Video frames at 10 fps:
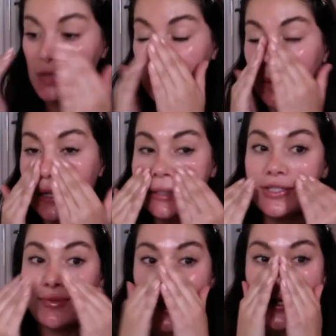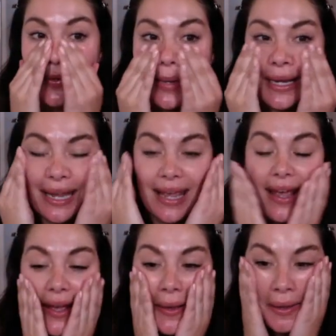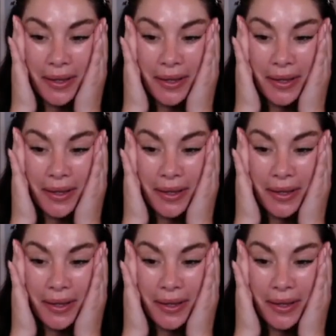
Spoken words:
We might need to rein you in here.